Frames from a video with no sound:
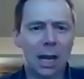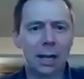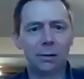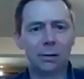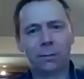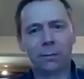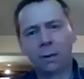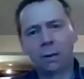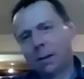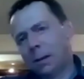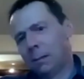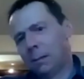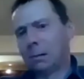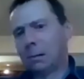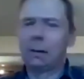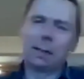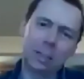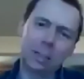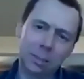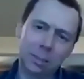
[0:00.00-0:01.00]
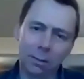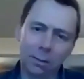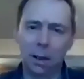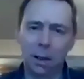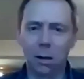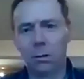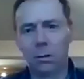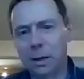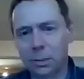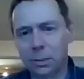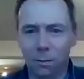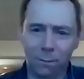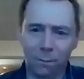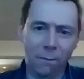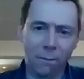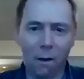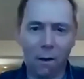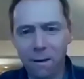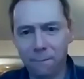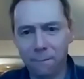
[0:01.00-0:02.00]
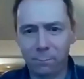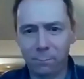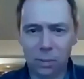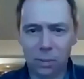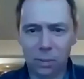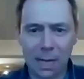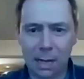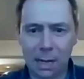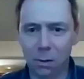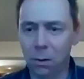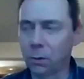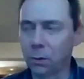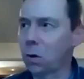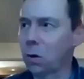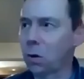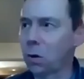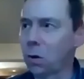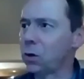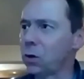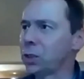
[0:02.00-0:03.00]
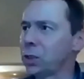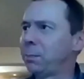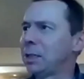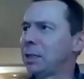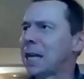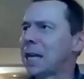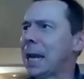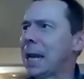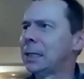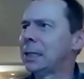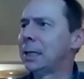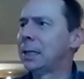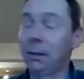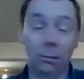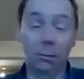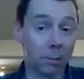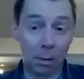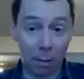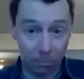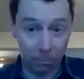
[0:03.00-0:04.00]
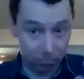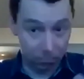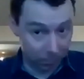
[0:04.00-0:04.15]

of, well, let's lower it to 5% on hospitality, although